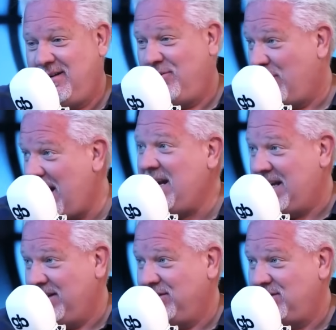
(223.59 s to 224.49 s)

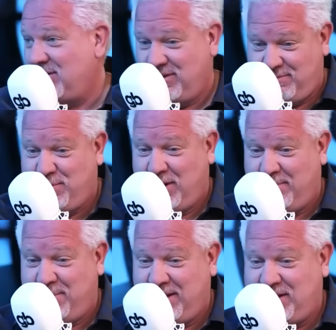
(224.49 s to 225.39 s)
Iranians could put a
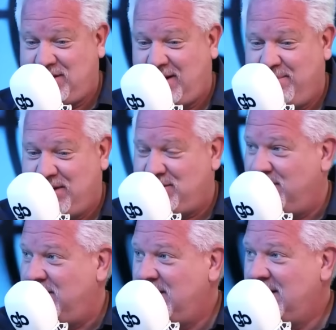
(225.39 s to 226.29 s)
ballistic
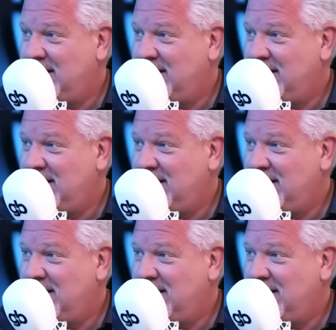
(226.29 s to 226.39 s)
missile